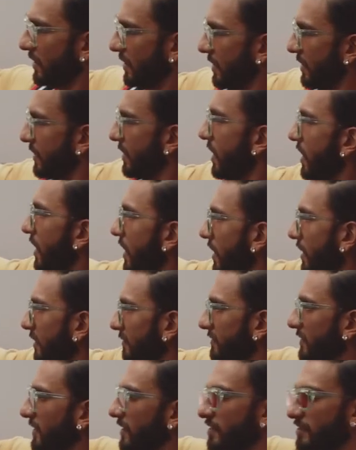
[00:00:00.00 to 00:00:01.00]
I
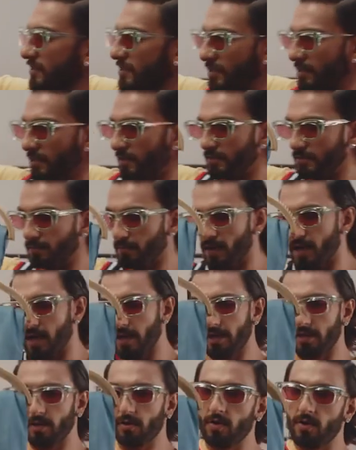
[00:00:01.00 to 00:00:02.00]
love these jeans, my
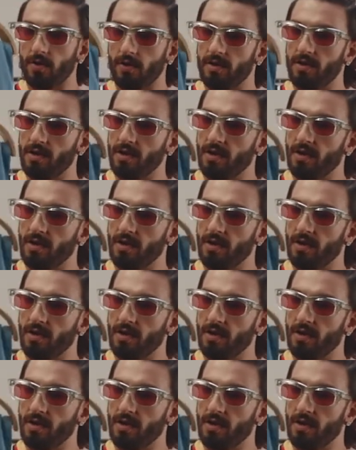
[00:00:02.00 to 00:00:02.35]
god.